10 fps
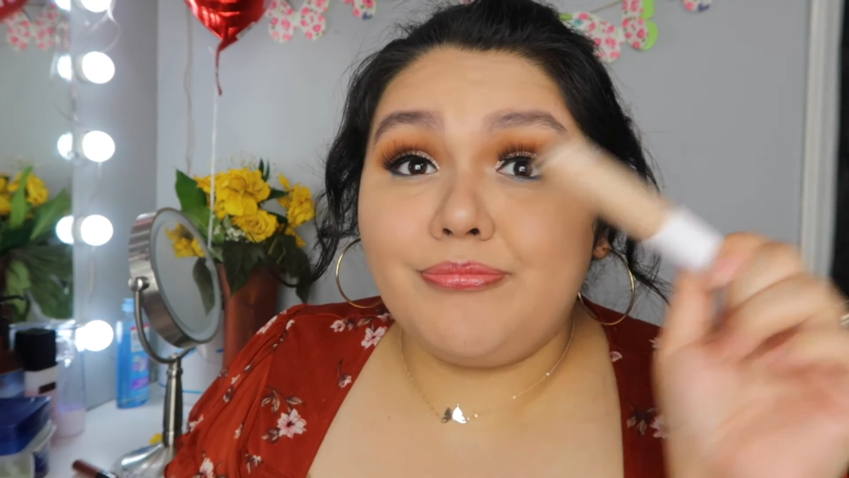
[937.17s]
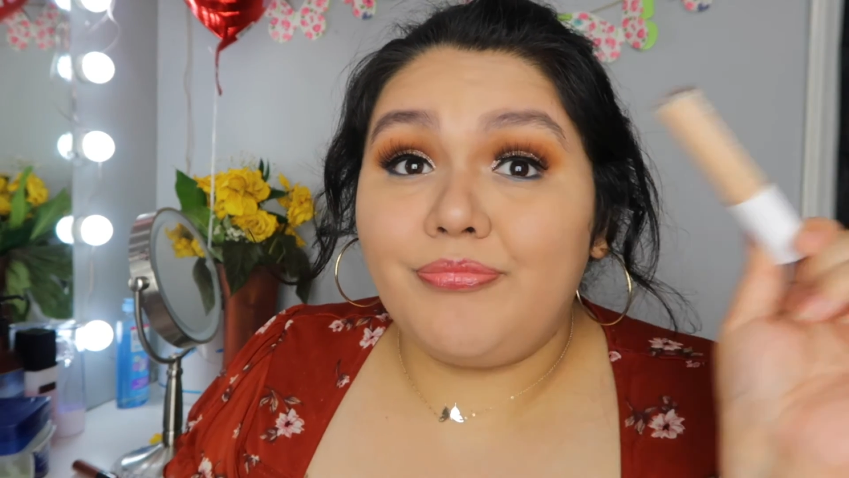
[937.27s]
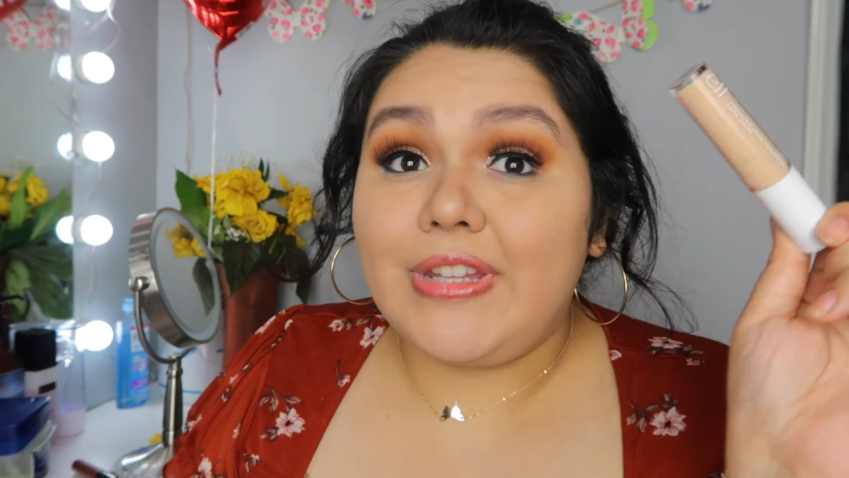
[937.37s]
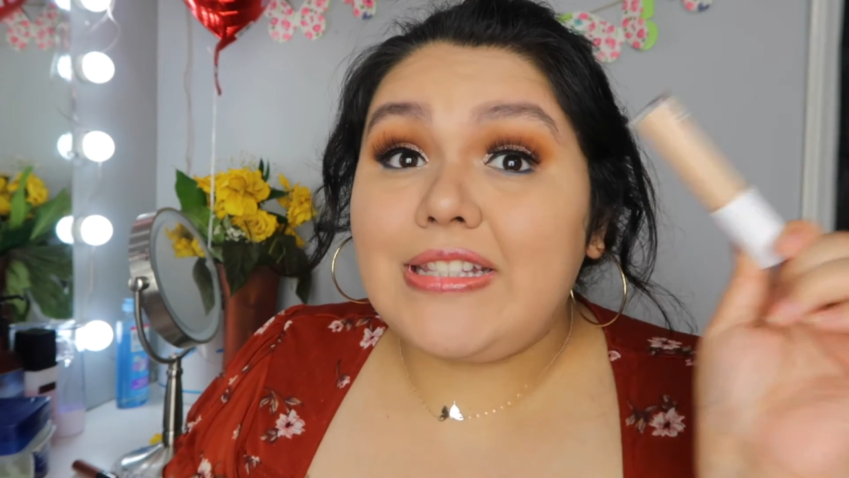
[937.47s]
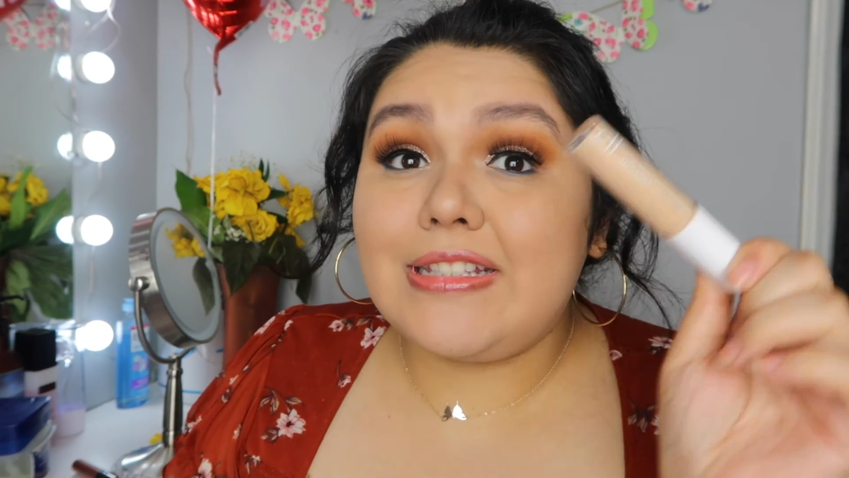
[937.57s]

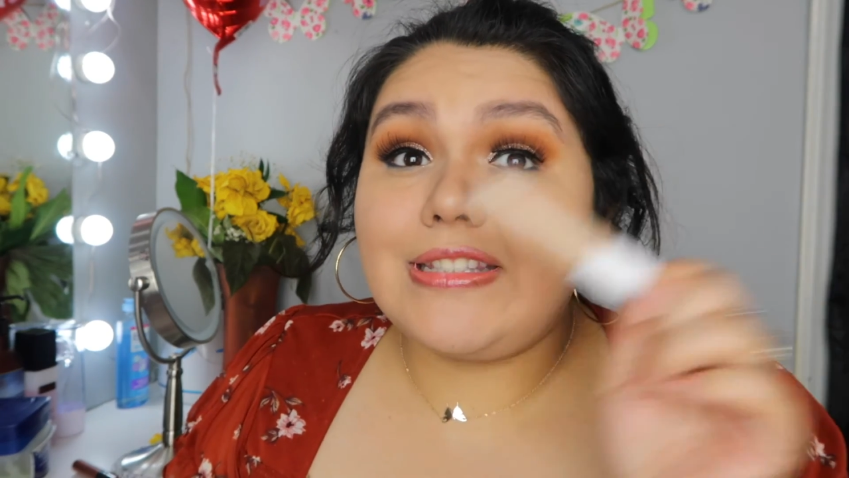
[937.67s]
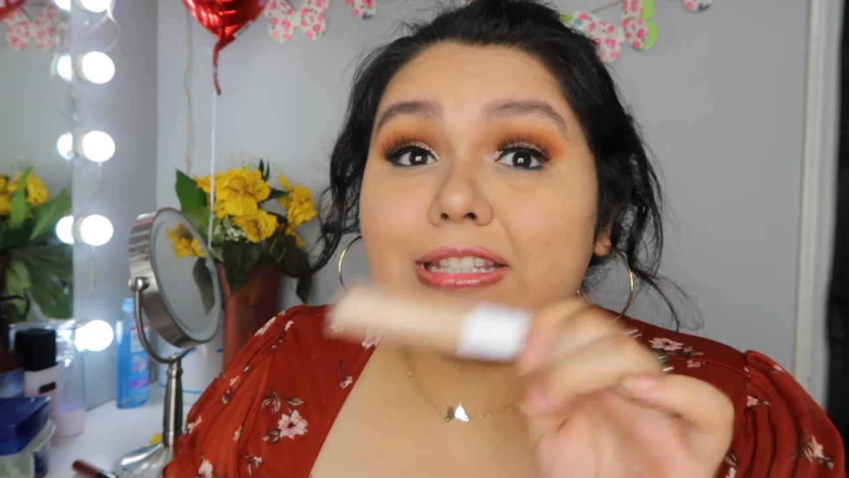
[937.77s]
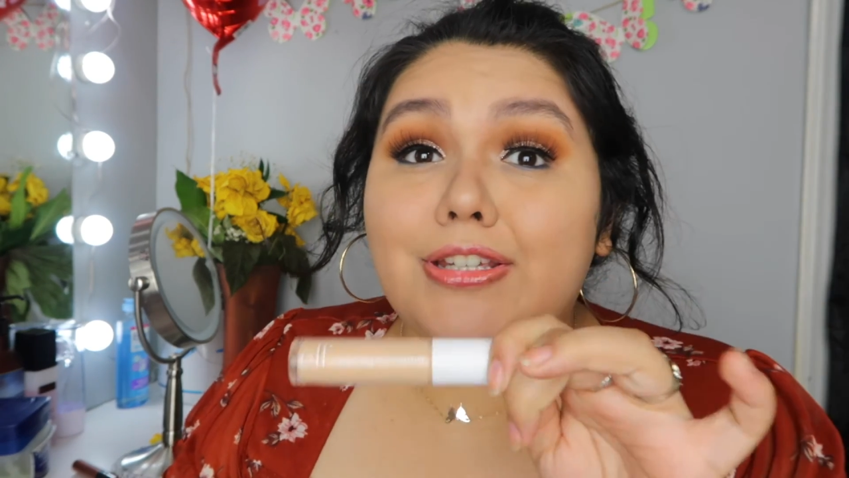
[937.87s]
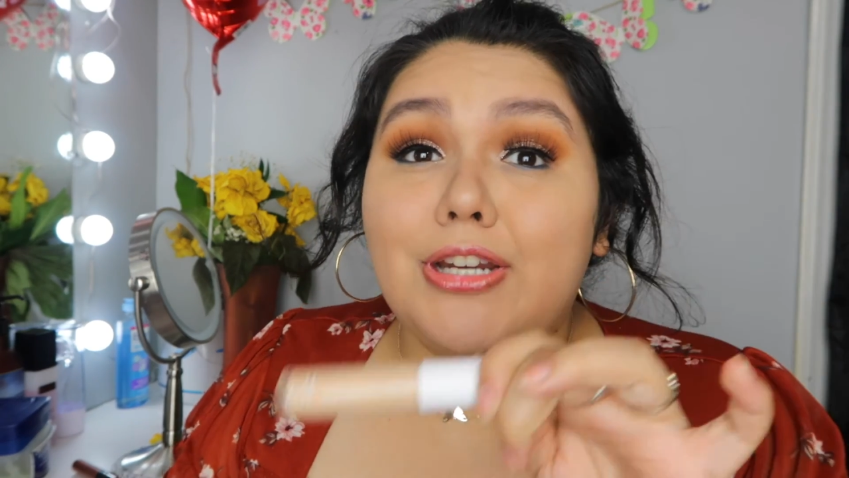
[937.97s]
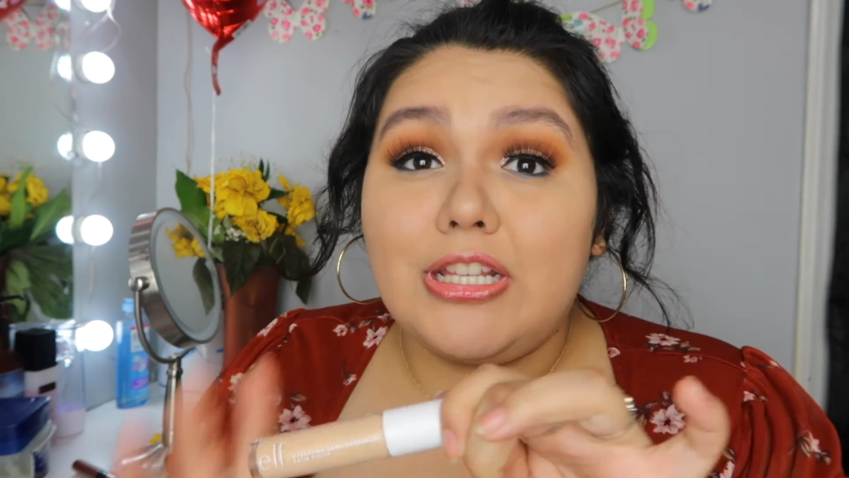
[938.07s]
This
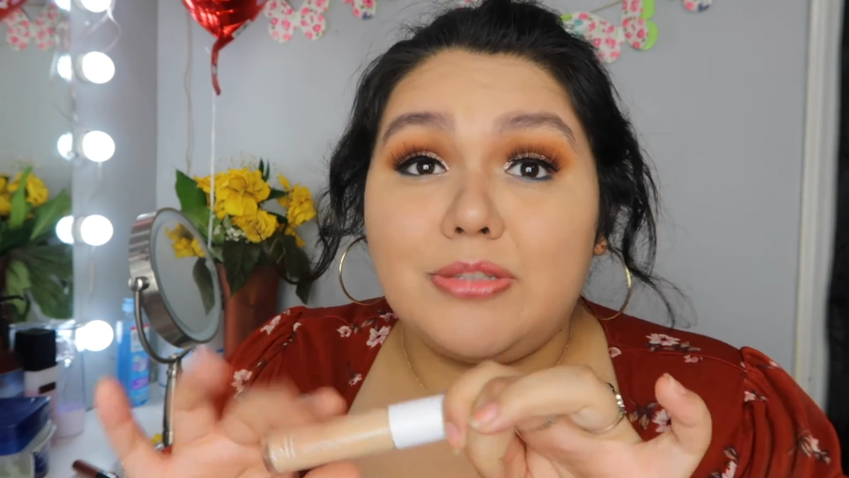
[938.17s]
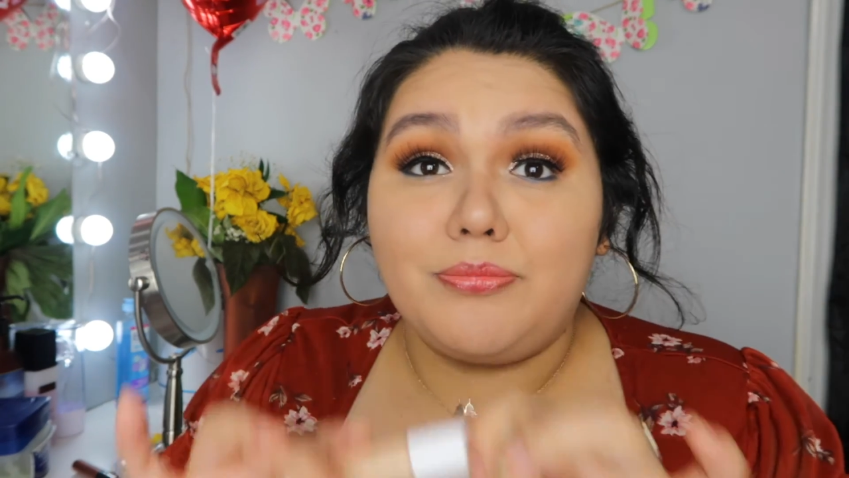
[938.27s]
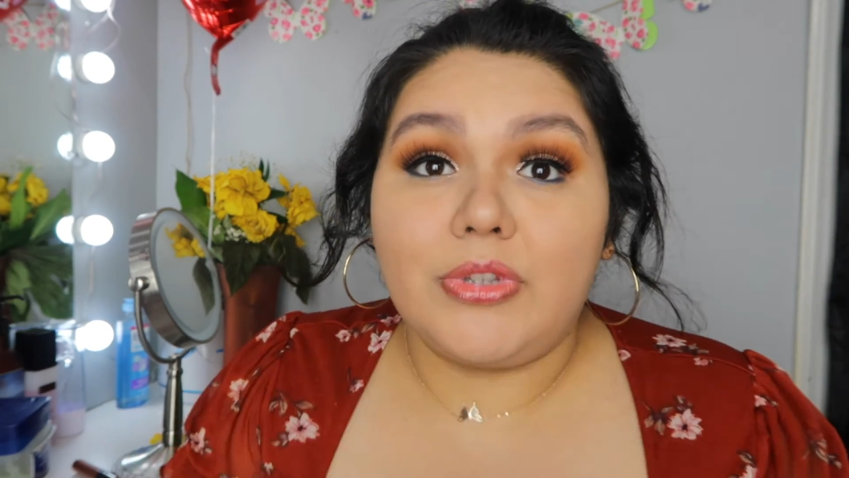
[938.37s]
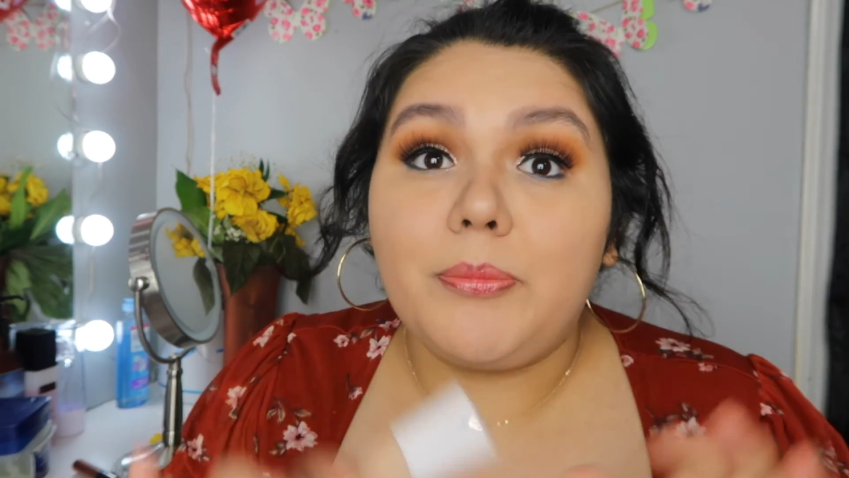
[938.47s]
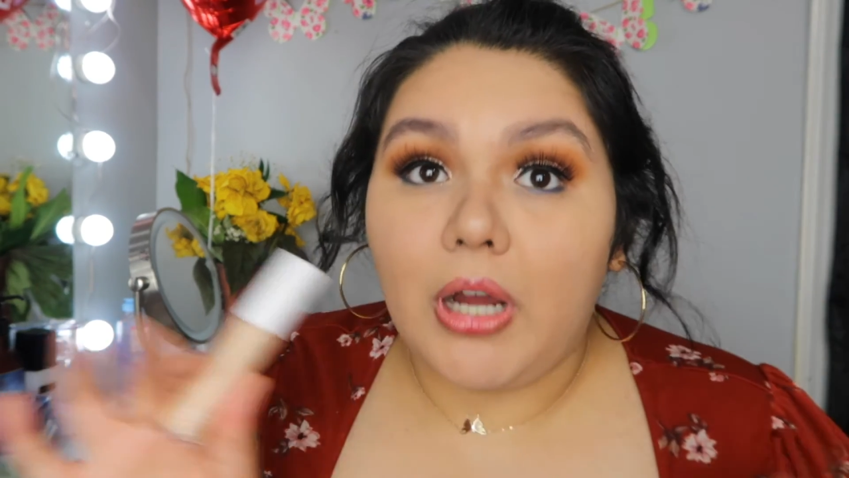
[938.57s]
concealer is
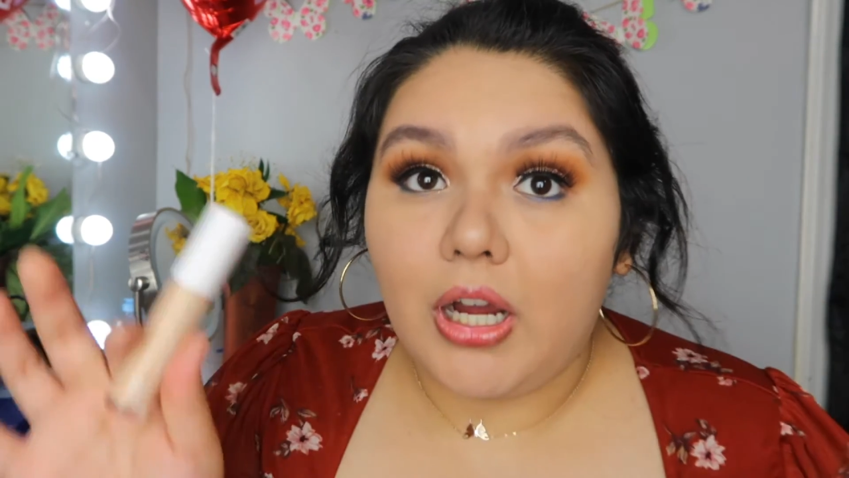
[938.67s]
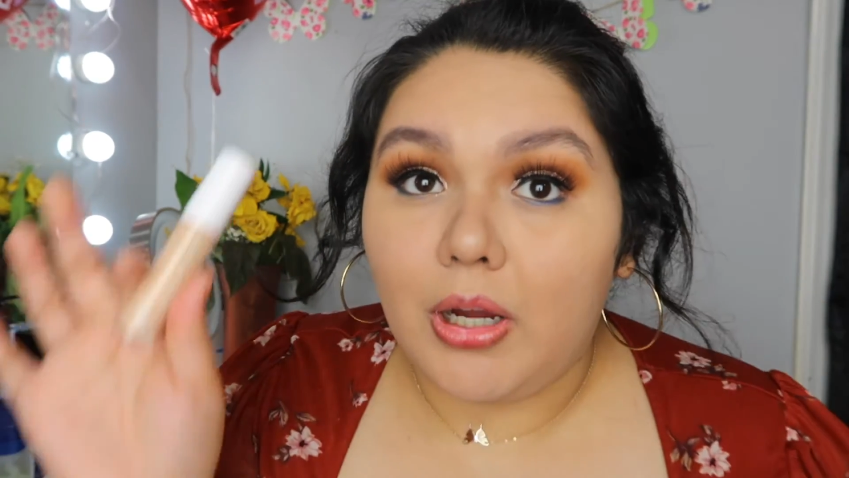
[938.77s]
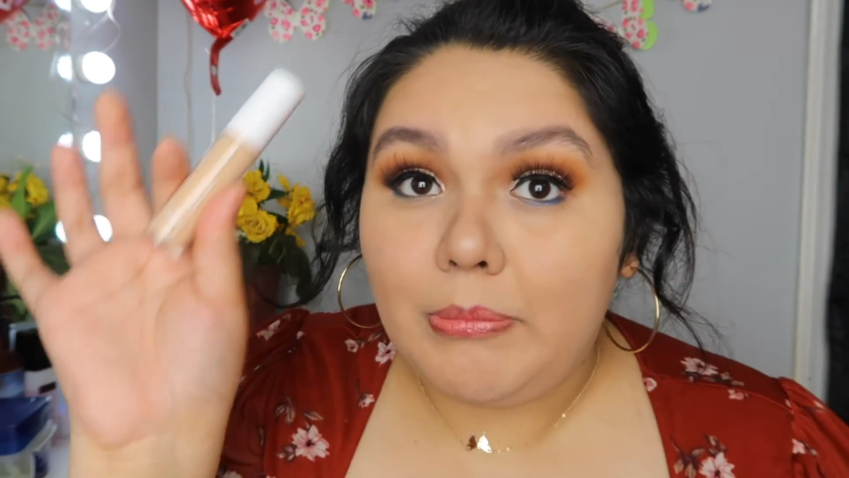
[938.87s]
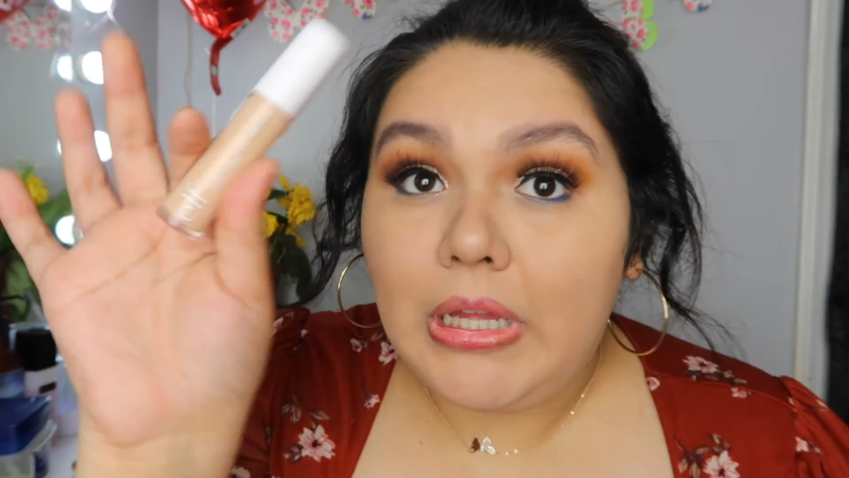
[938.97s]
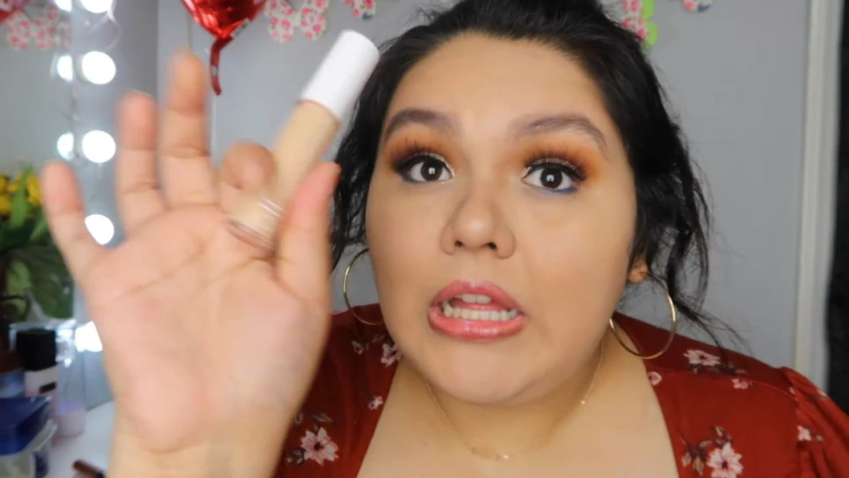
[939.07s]
the
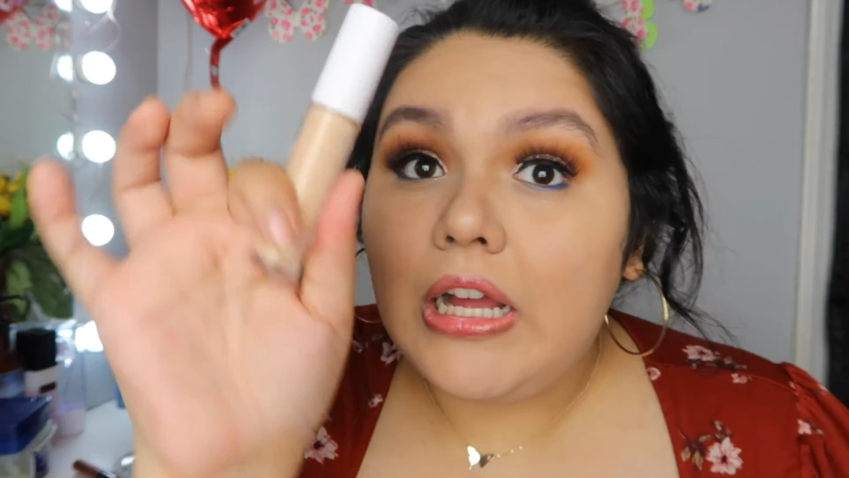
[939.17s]
bomb.